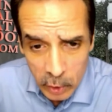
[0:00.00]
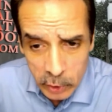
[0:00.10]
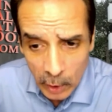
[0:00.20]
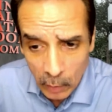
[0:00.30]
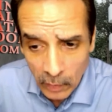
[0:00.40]

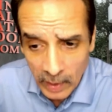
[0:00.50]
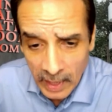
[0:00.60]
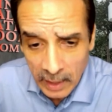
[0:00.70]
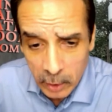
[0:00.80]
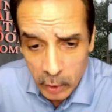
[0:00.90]
so
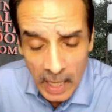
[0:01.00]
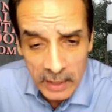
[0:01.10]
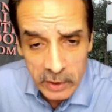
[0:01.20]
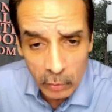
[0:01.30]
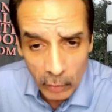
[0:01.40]
that you
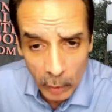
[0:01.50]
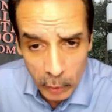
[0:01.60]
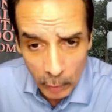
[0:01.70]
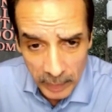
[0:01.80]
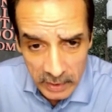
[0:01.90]
guys can grow
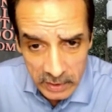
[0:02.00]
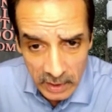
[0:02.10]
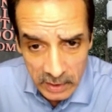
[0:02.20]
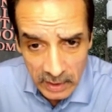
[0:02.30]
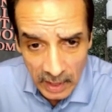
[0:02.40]
your business